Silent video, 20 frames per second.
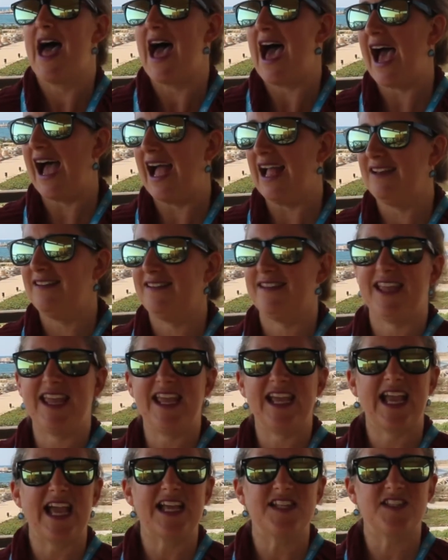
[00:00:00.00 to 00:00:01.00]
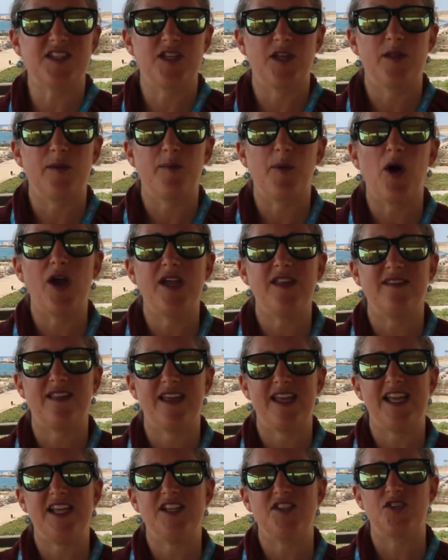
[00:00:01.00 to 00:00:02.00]
And he gets to the point
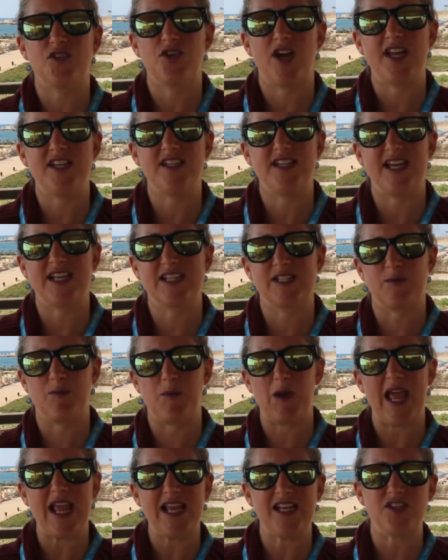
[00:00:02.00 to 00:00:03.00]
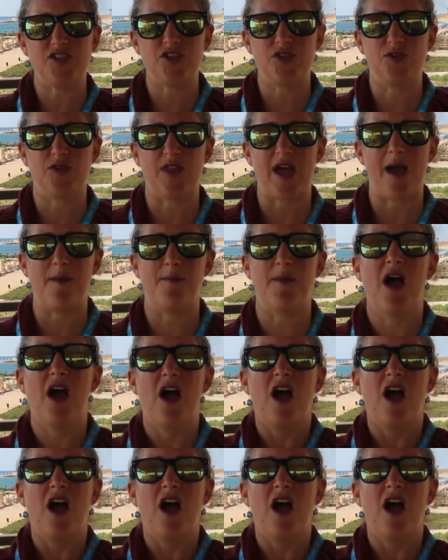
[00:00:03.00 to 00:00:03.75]
that he's trying to explain to them,